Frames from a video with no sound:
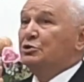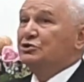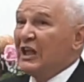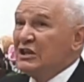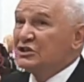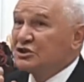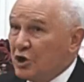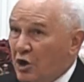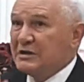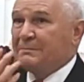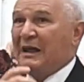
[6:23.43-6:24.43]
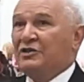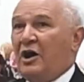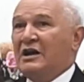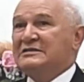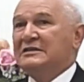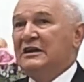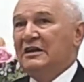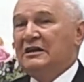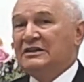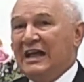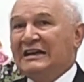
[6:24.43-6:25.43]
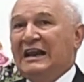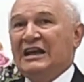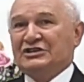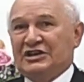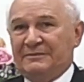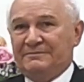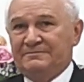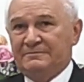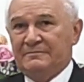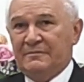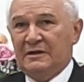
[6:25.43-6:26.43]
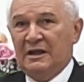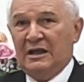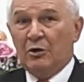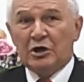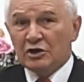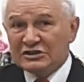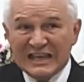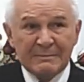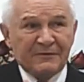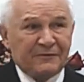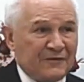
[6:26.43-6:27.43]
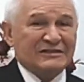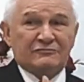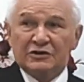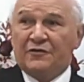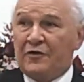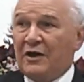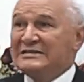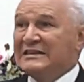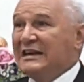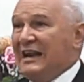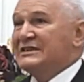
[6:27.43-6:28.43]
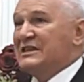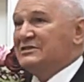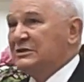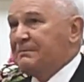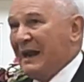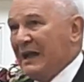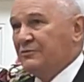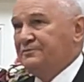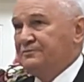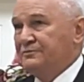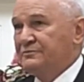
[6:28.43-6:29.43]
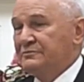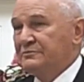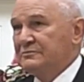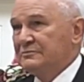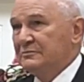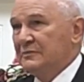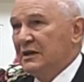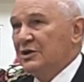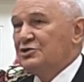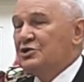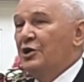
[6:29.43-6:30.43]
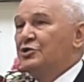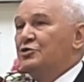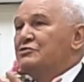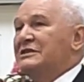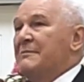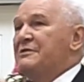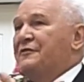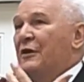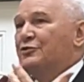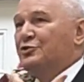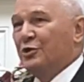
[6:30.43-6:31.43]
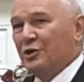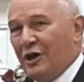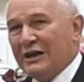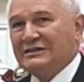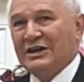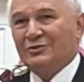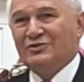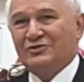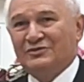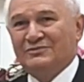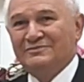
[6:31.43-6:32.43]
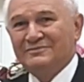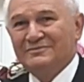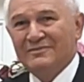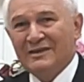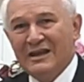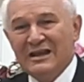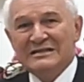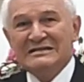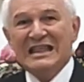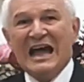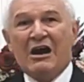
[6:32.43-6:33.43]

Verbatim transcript: praying to the Lord, and I asked, Lord, I need you uh, to know what you have for us for this church. Every time I, I go to a church to preach, I do this, and Lord has always